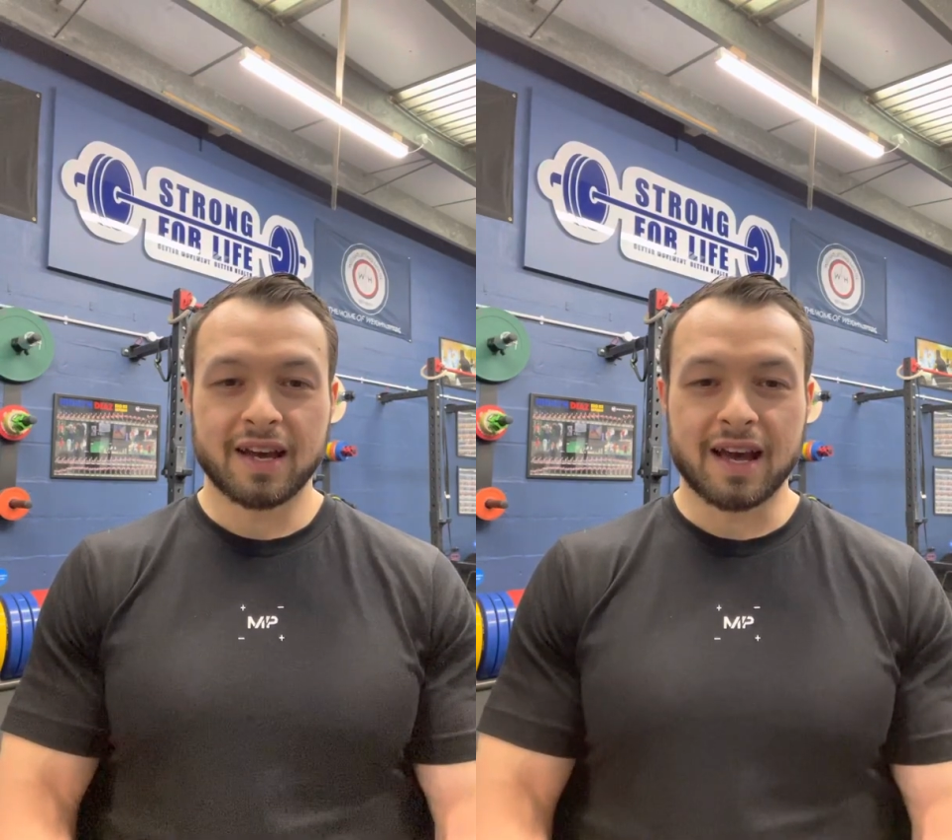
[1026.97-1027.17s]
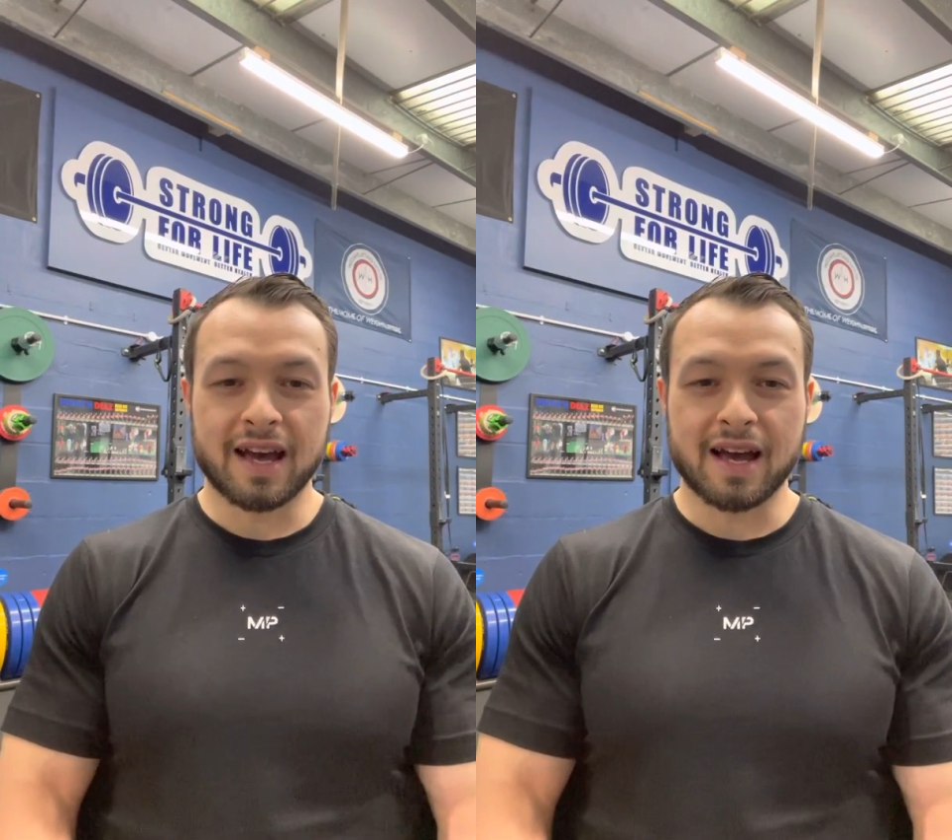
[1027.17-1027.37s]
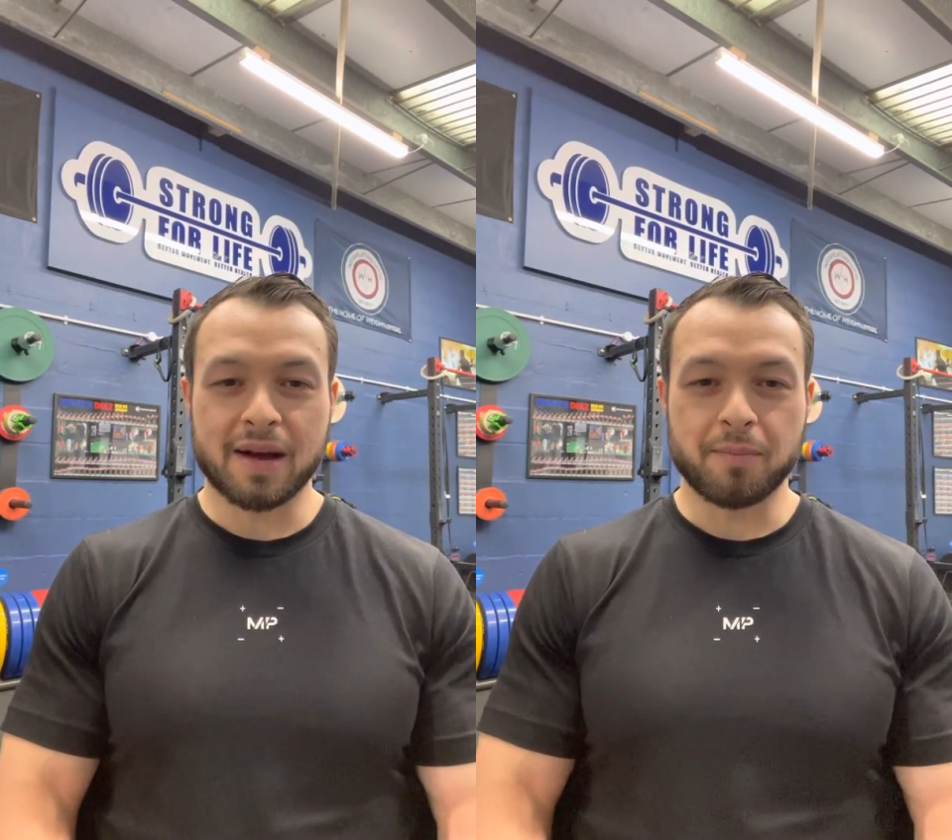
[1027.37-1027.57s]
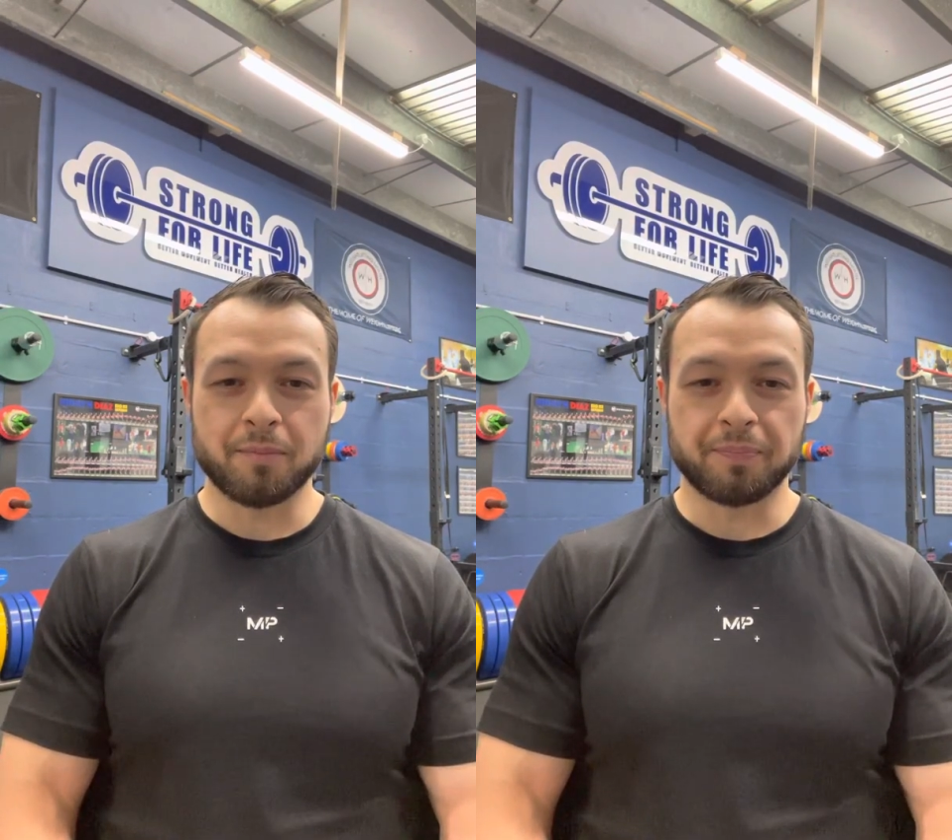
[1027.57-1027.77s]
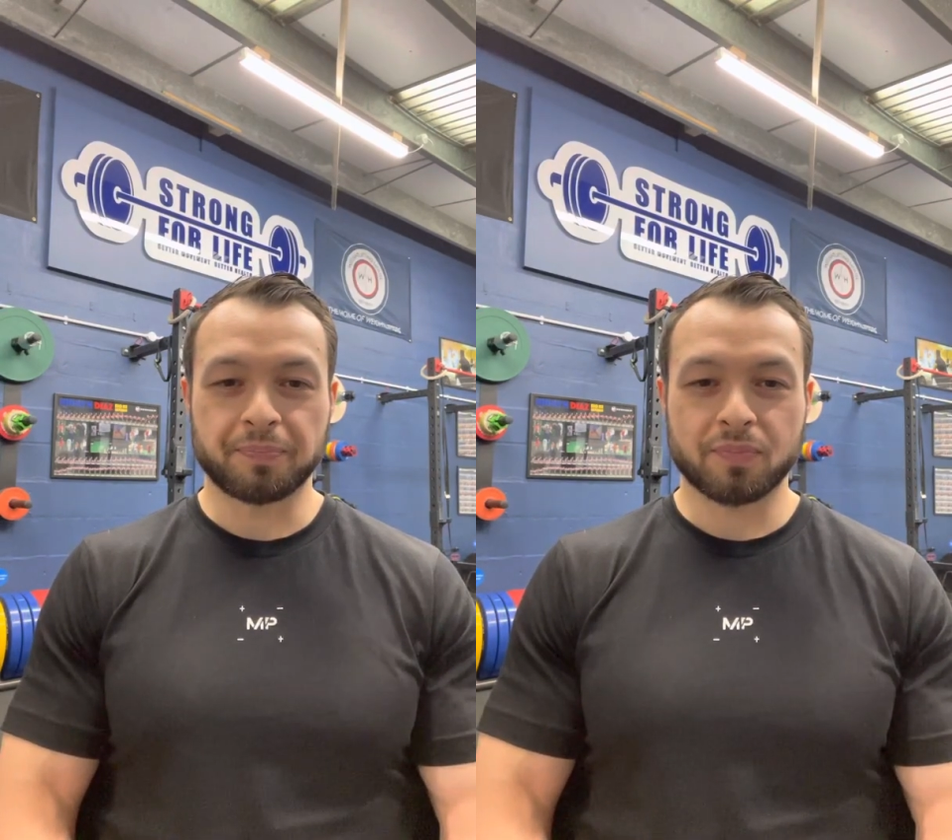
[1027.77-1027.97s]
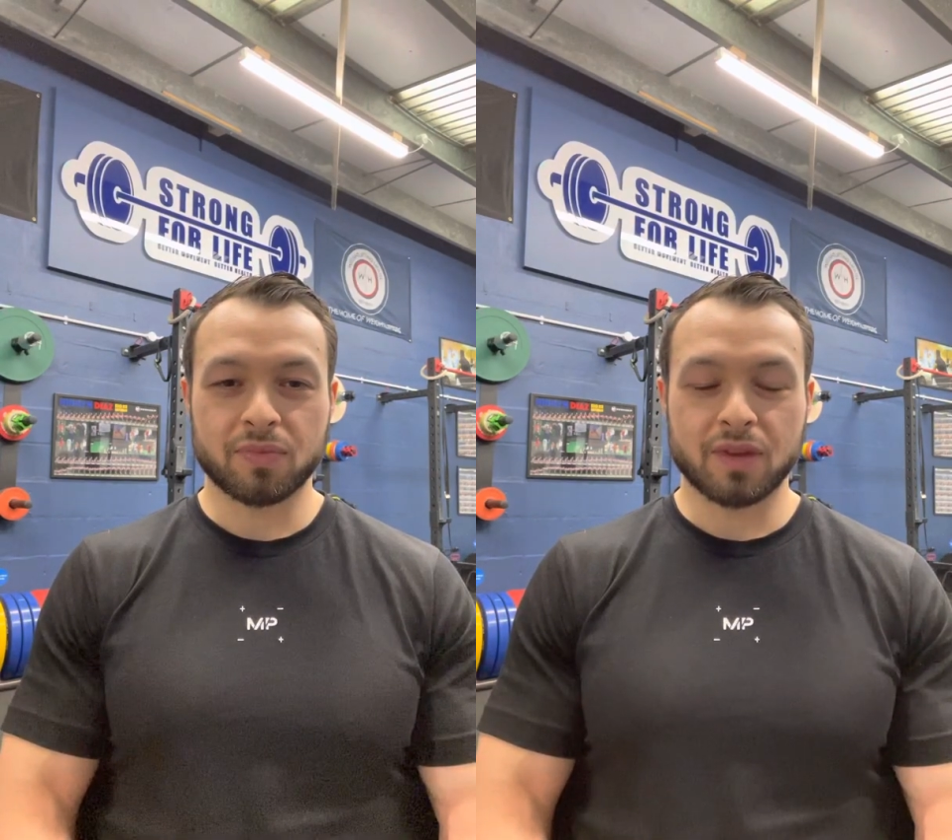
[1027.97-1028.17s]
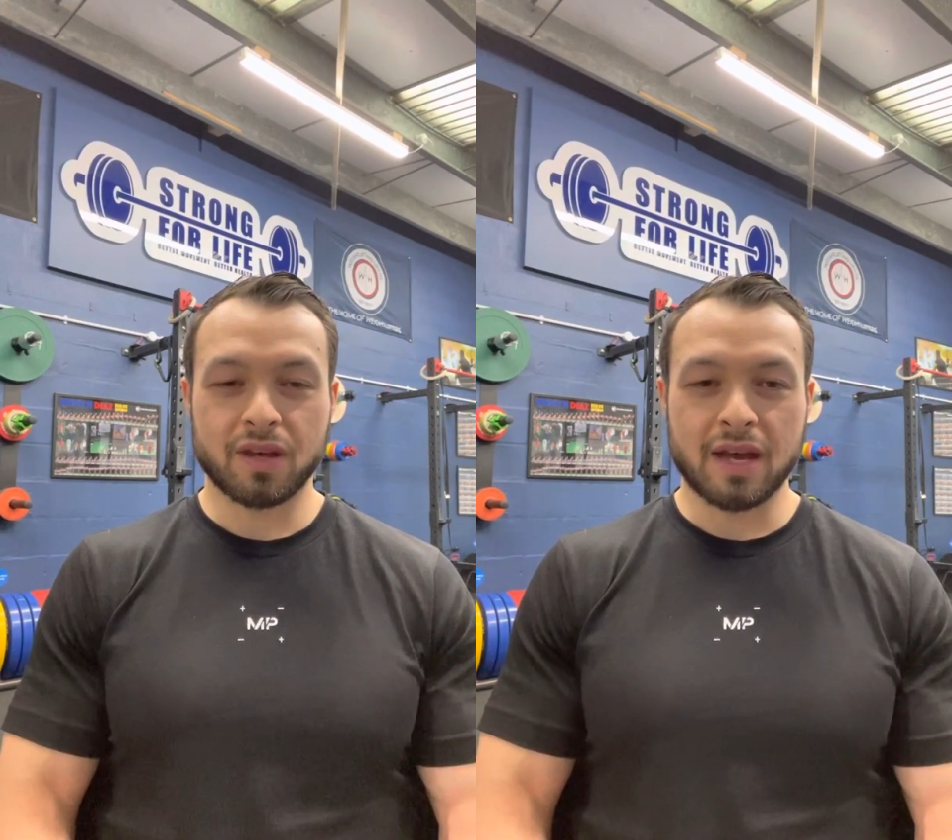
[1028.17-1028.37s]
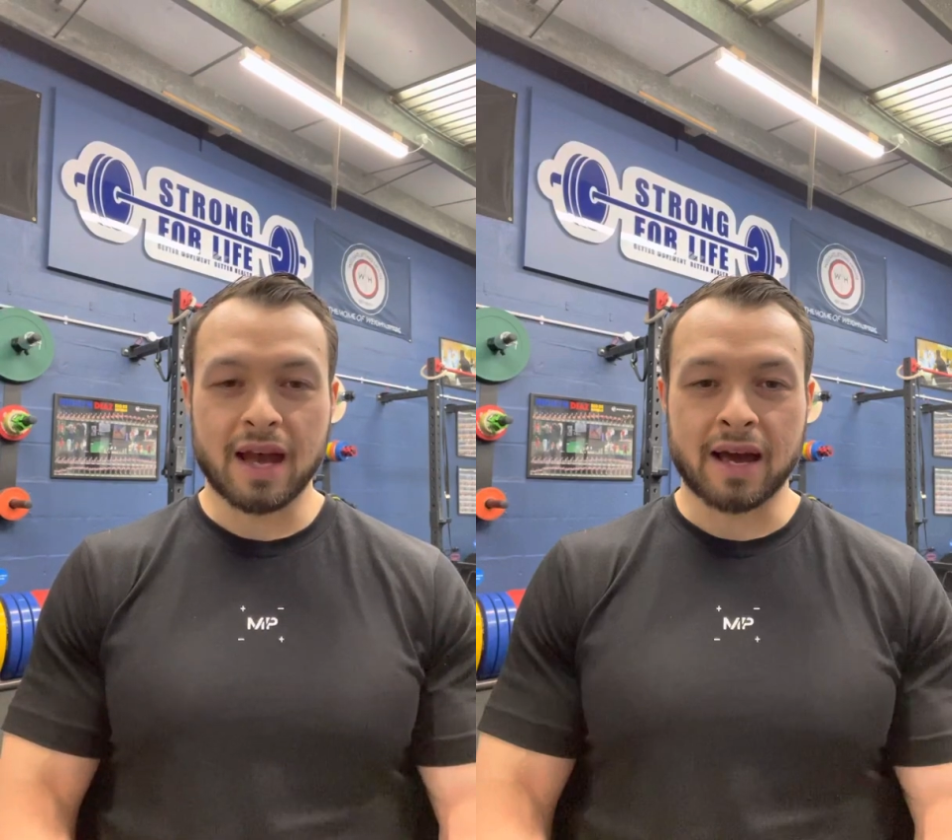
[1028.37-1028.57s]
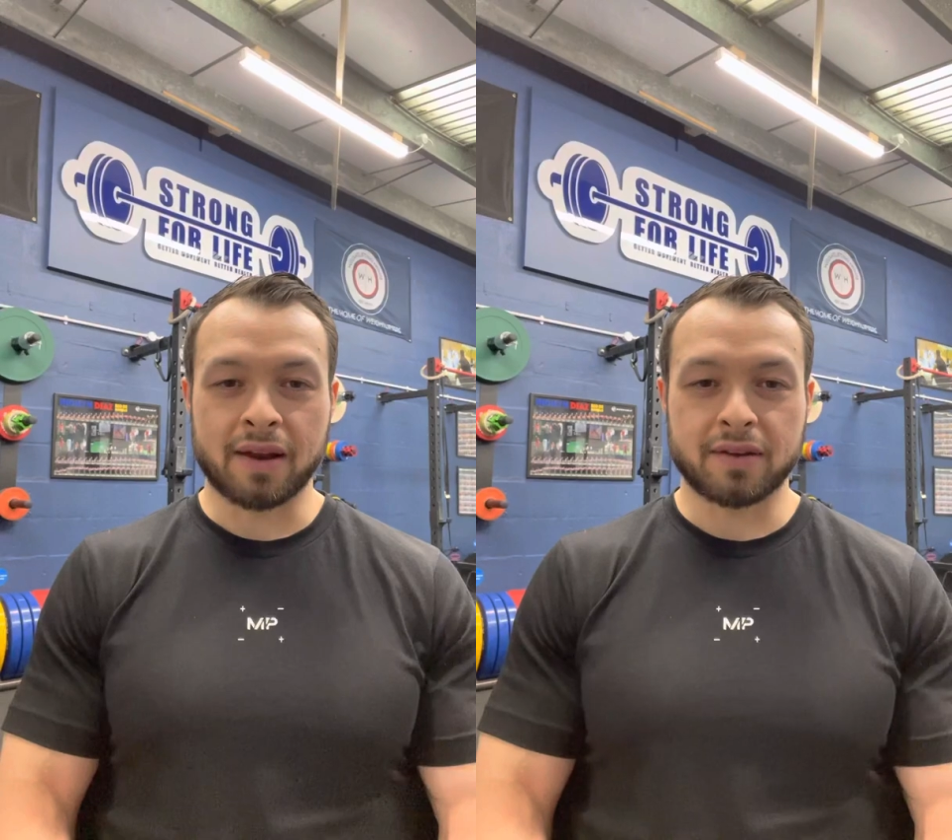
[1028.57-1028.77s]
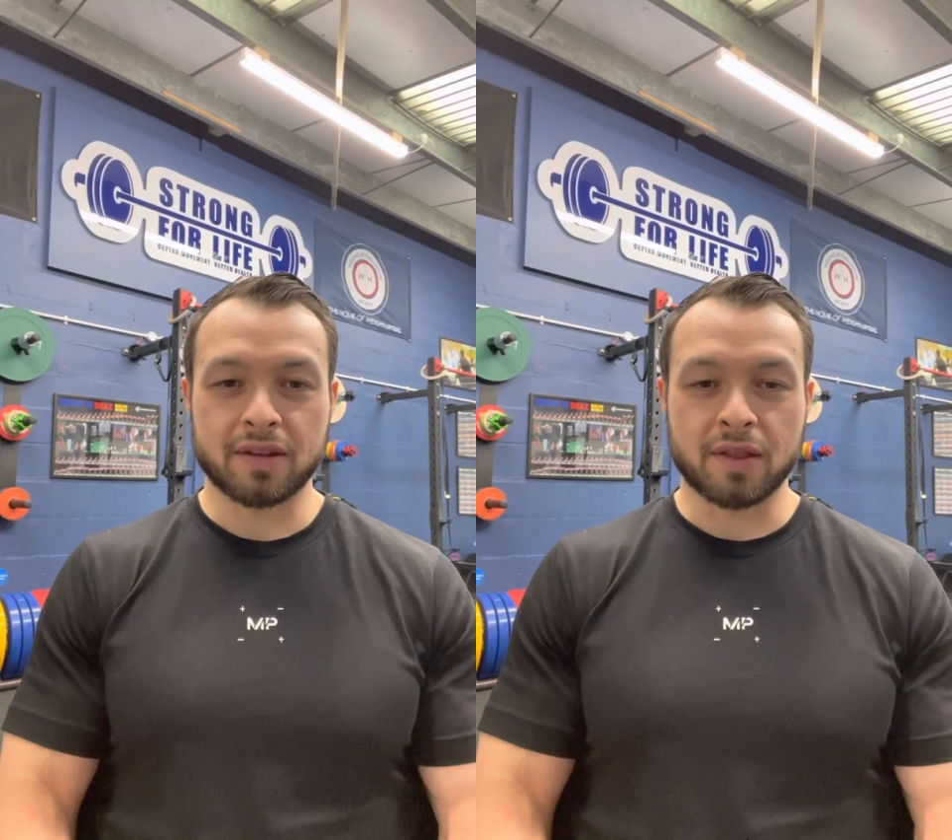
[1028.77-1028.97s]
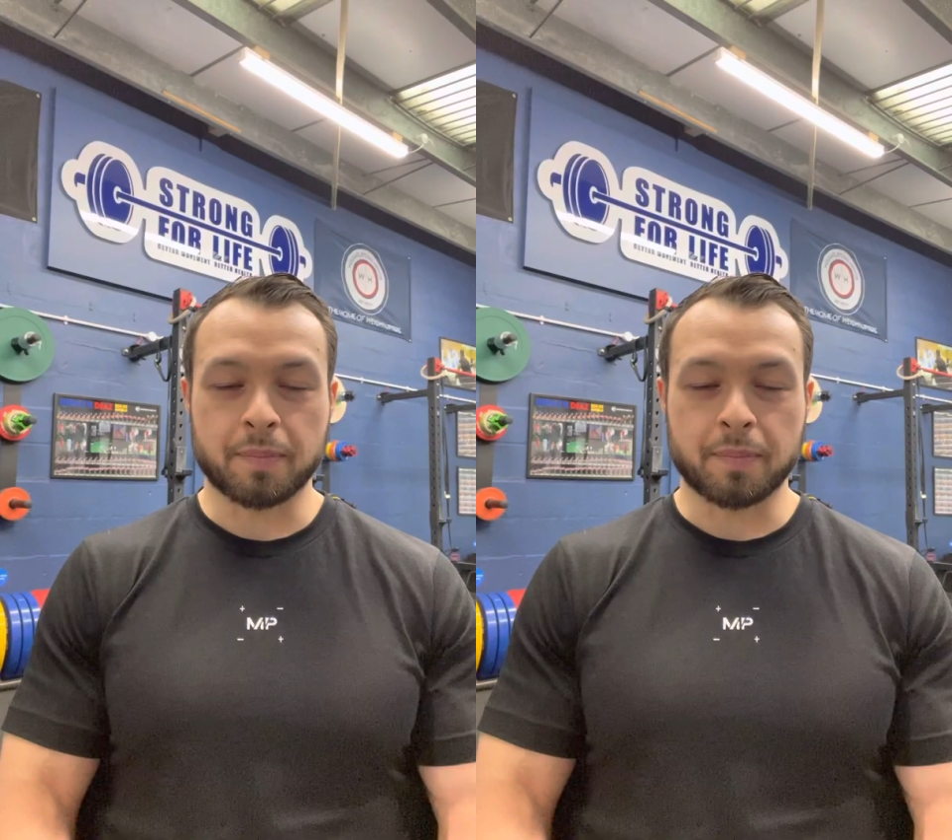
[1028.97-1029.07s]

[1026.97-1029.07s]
and the